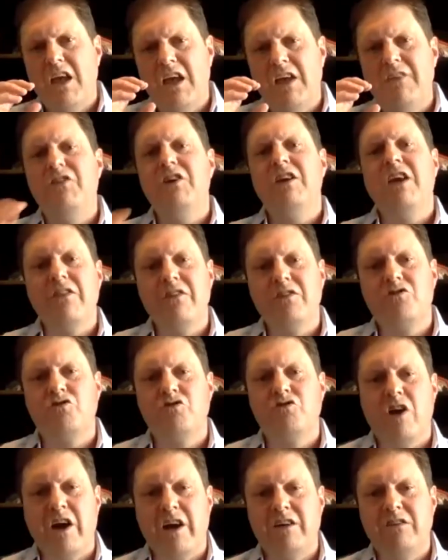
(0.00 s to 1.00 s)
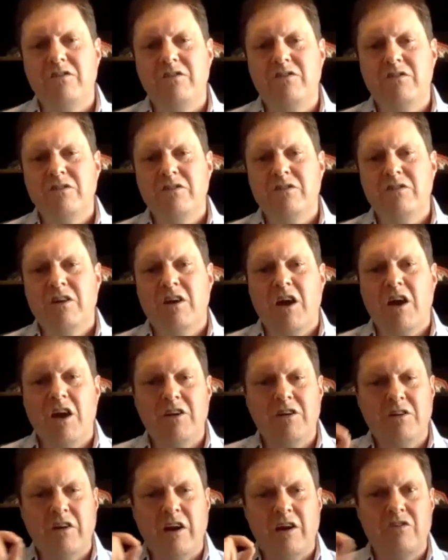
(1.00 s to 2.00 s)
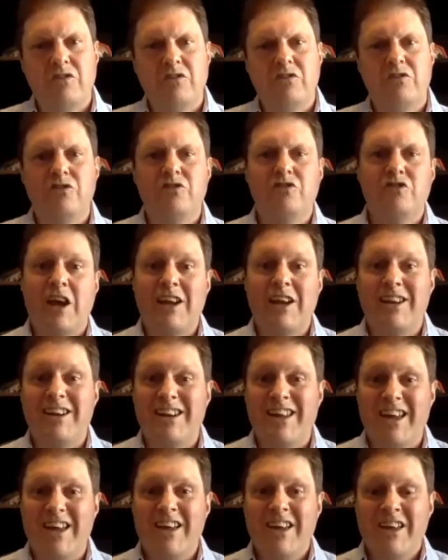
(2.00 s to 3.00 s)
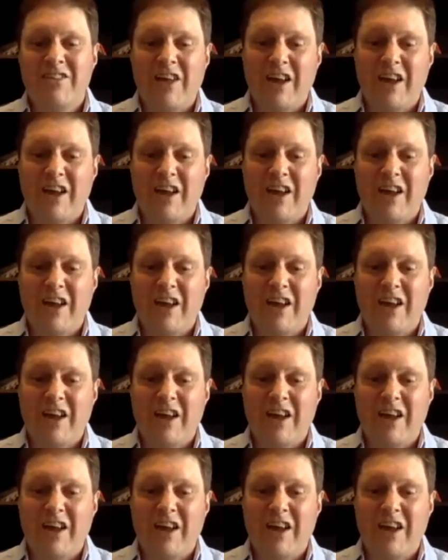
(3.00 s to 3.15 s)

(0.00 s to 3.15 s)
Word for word: if you get this right and you're actually sustaining it,